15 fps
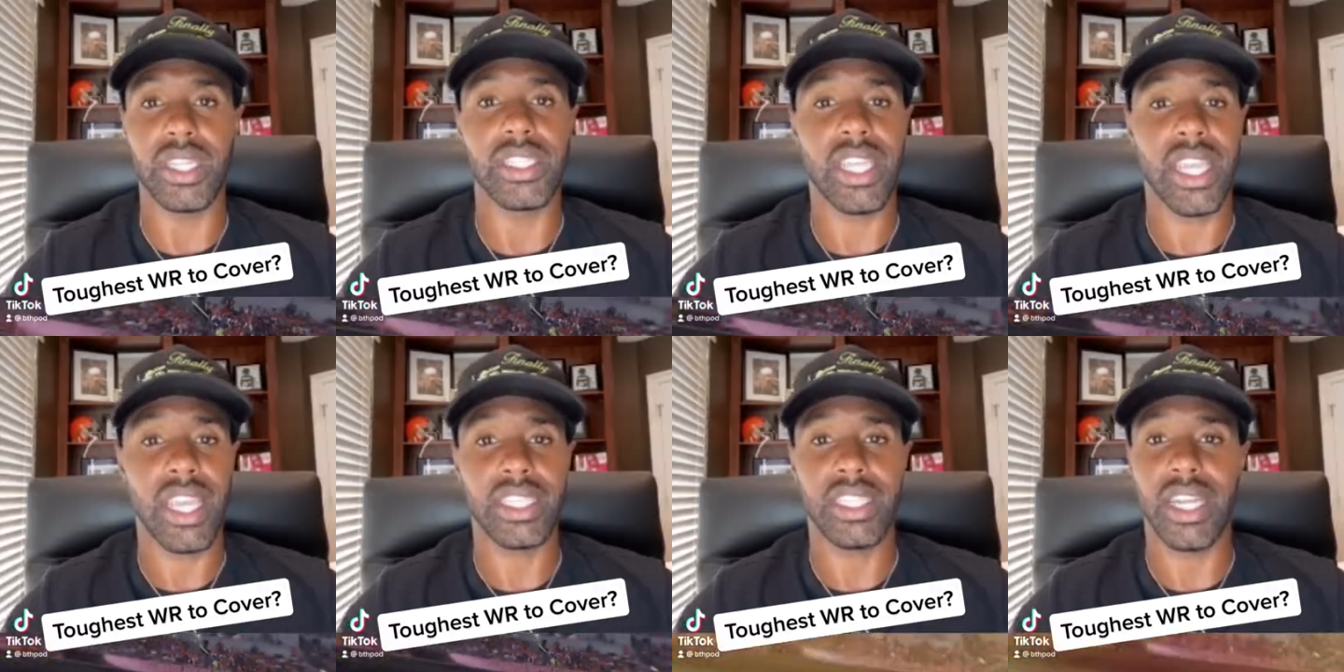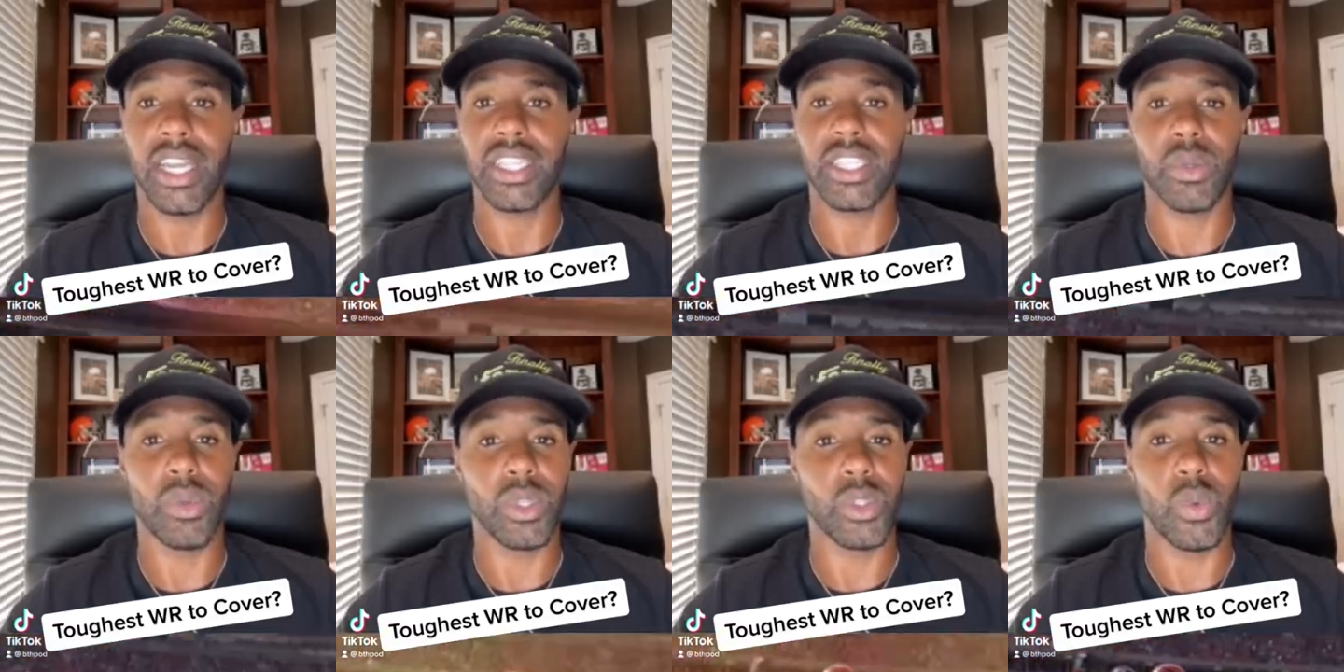Chad
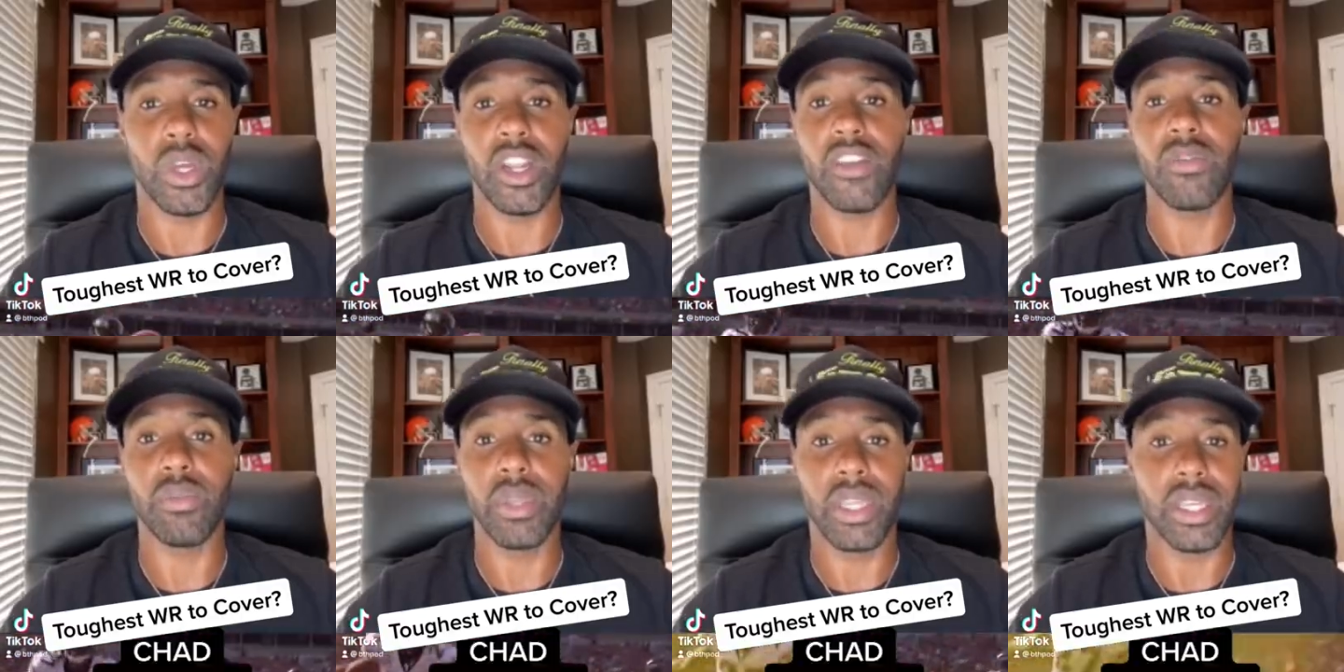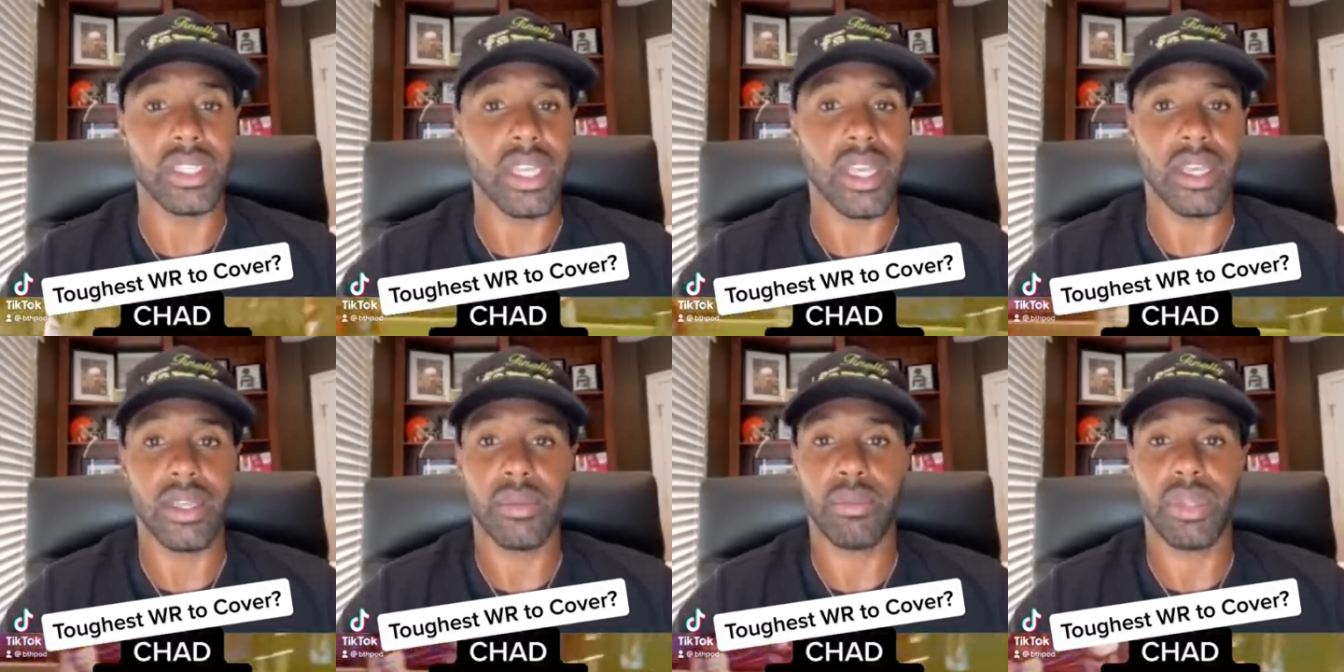Johnson was one of them because
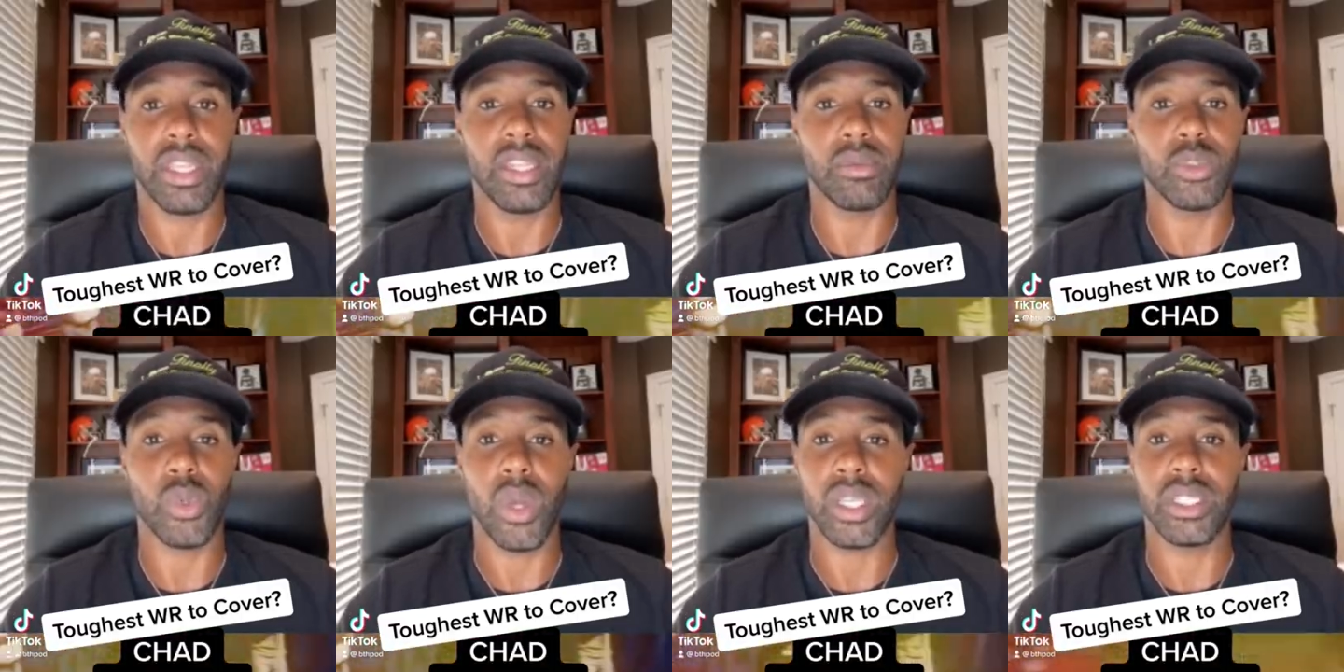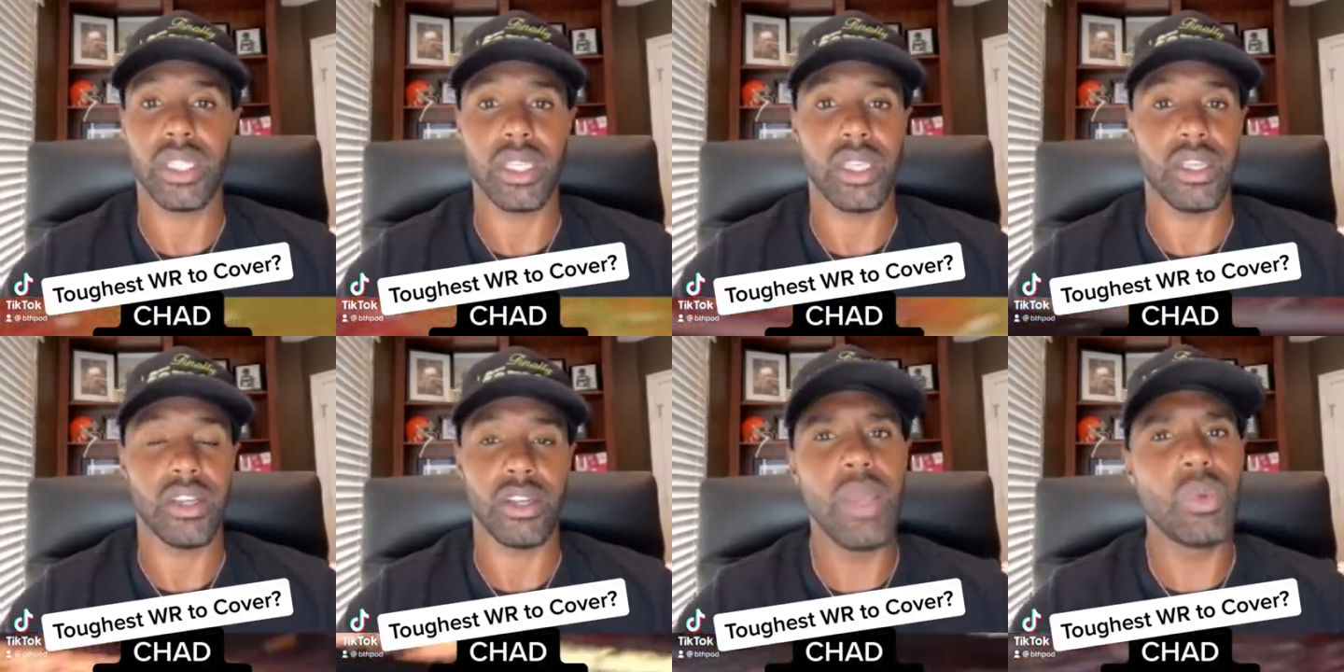I played him twice a
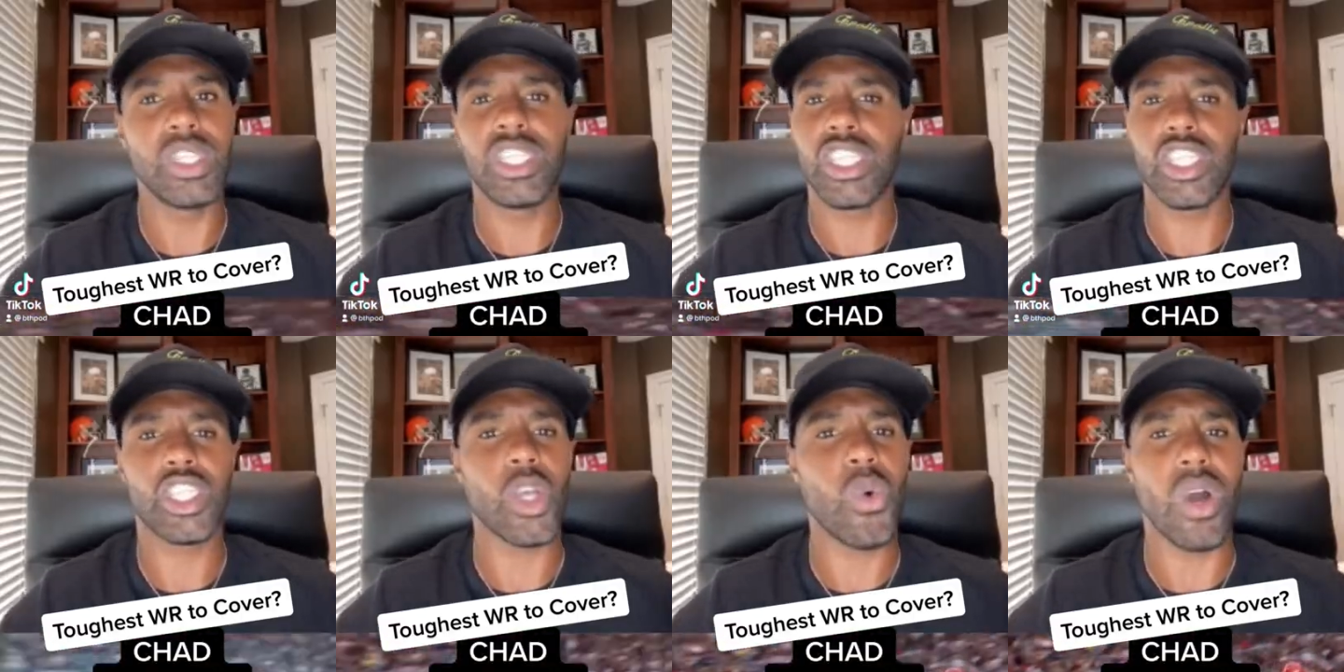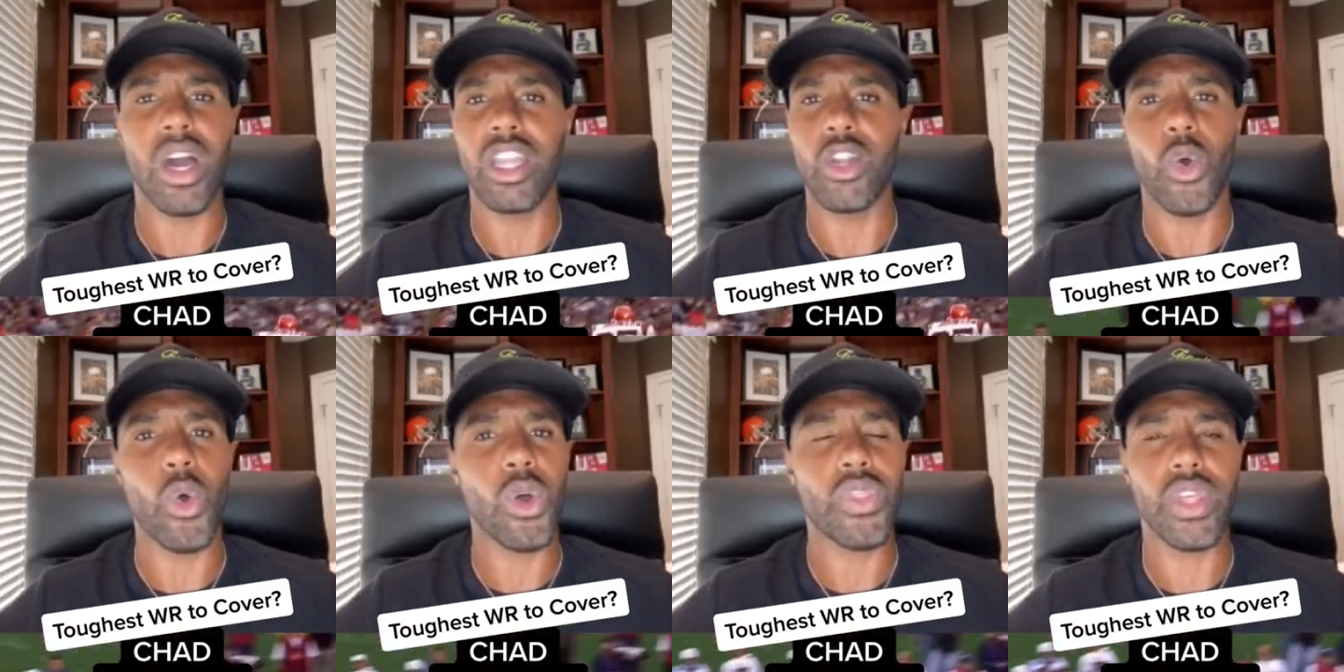year. He was just so
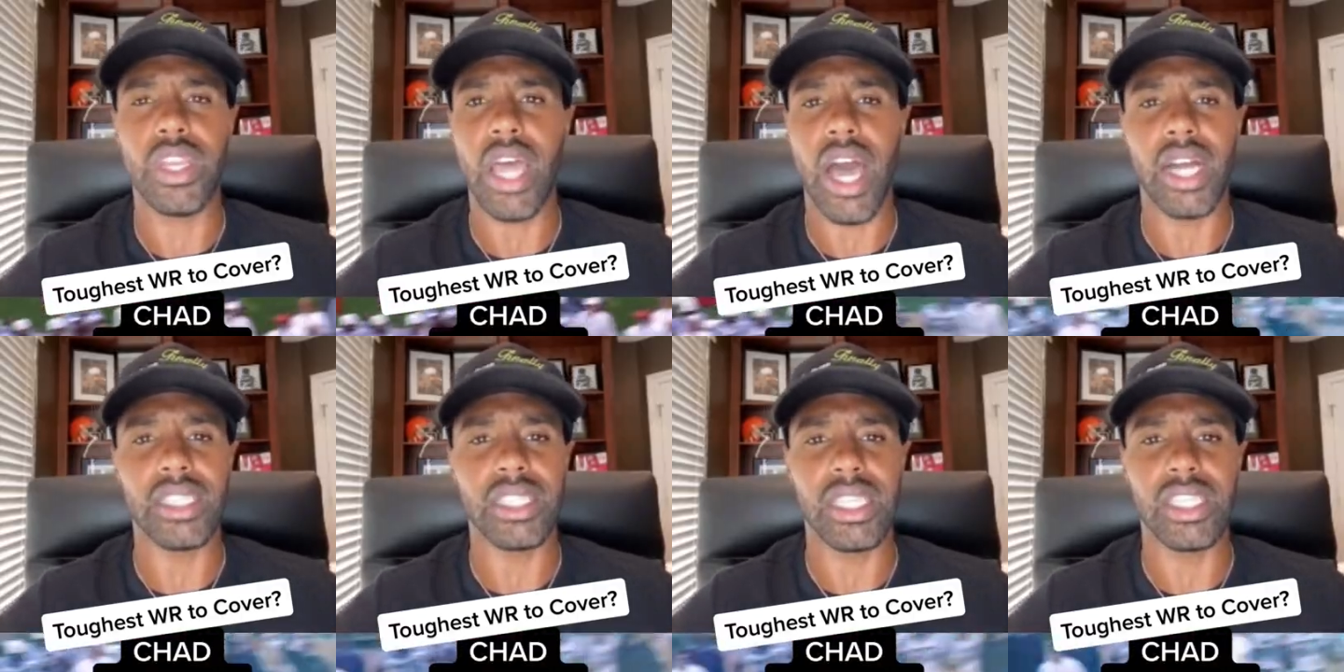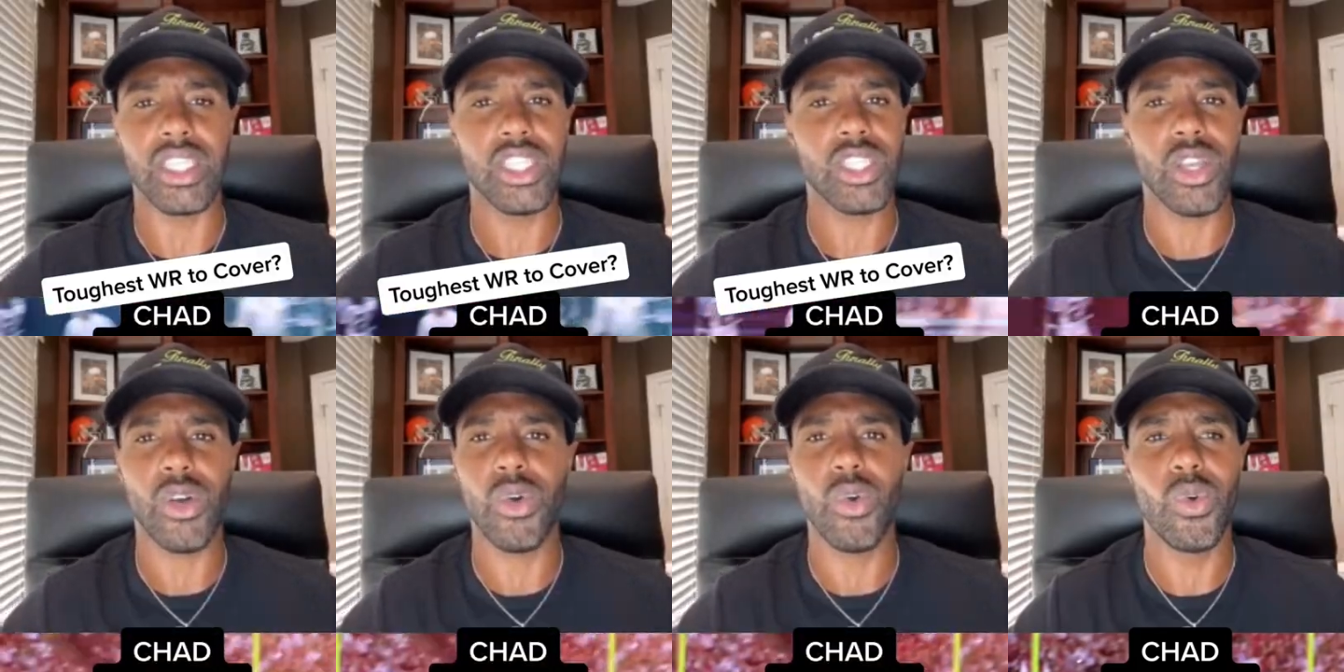unorthodox and
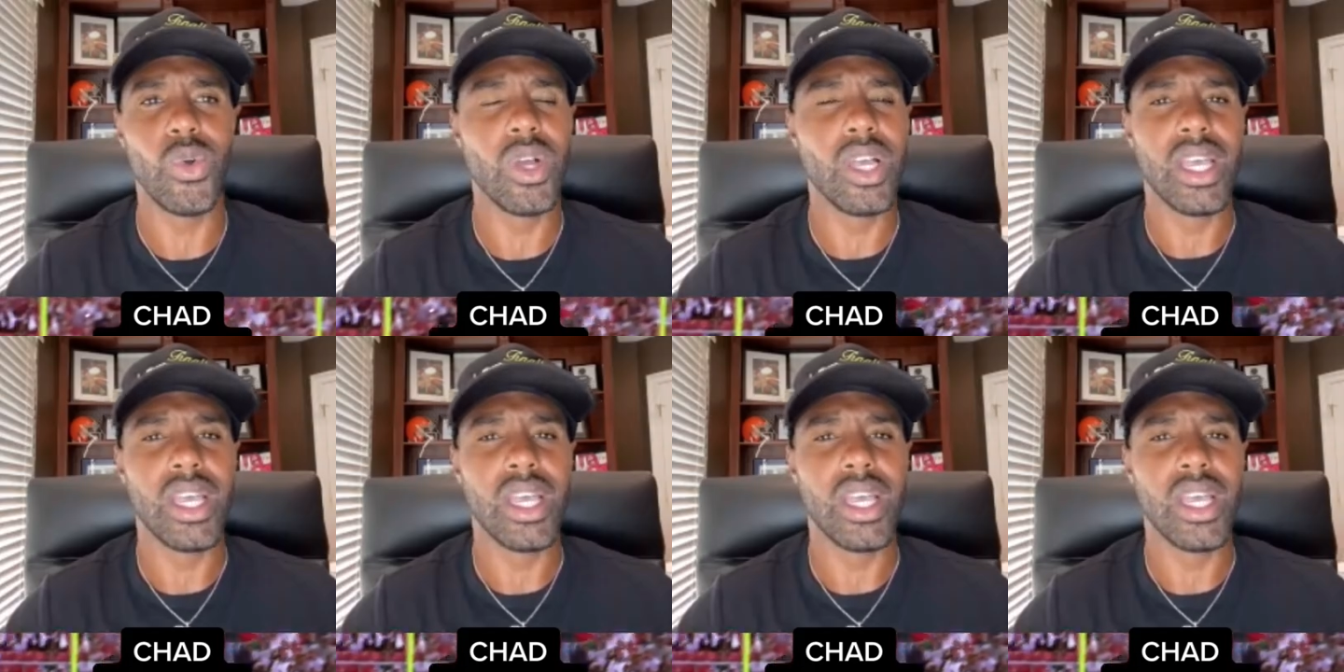so,